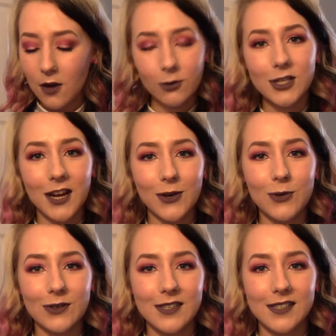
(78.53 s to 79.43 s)
which is kind of
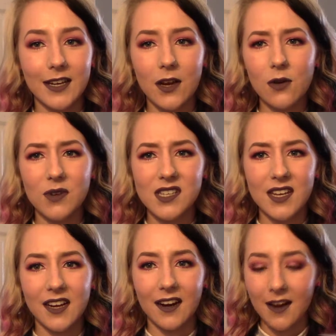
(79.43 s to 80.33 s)
cool because it's like, oh, what's
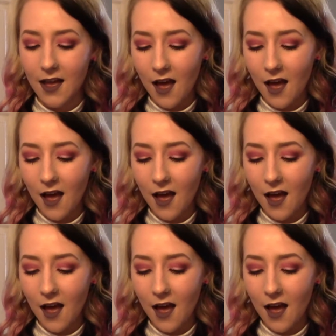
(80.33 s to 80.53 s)
in here?